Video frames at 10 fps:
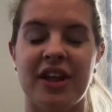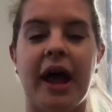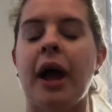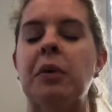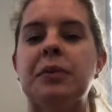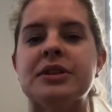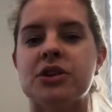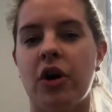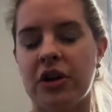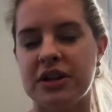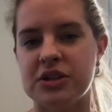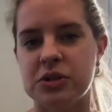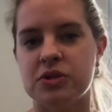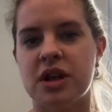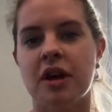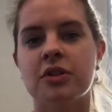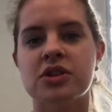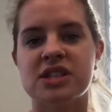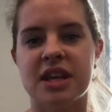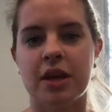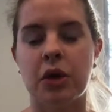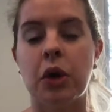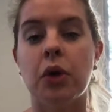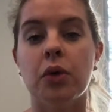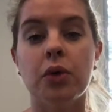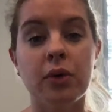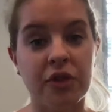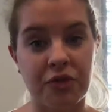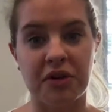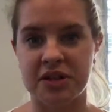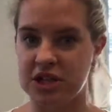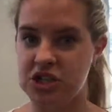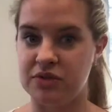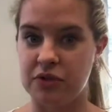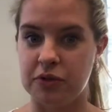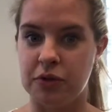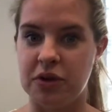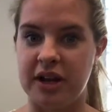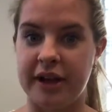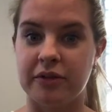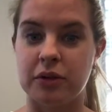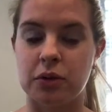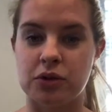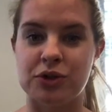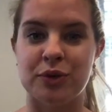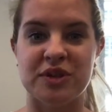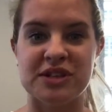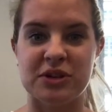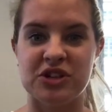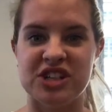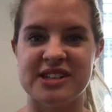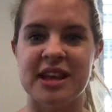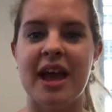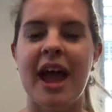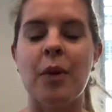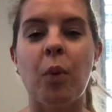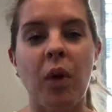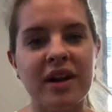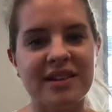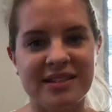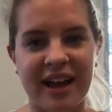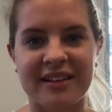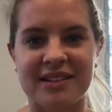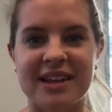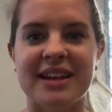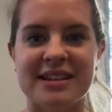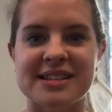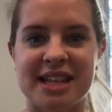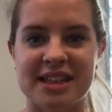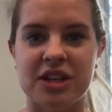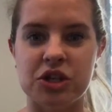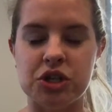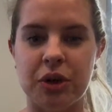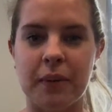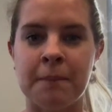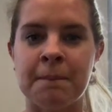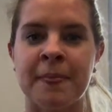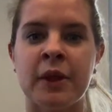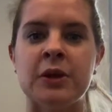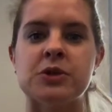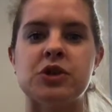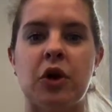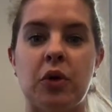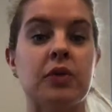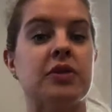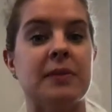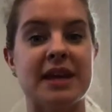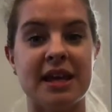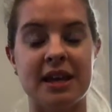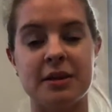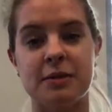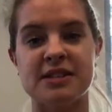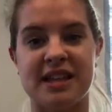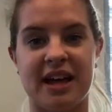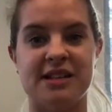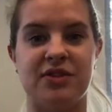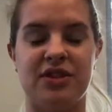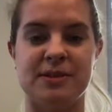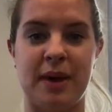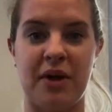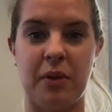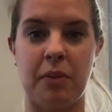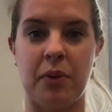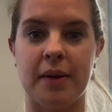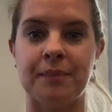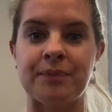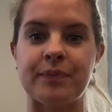that I will be talking to understand who the Foundation for Food and Agriculture Research is and what exactly it is that they do. So the beginning slides of this PowerPoint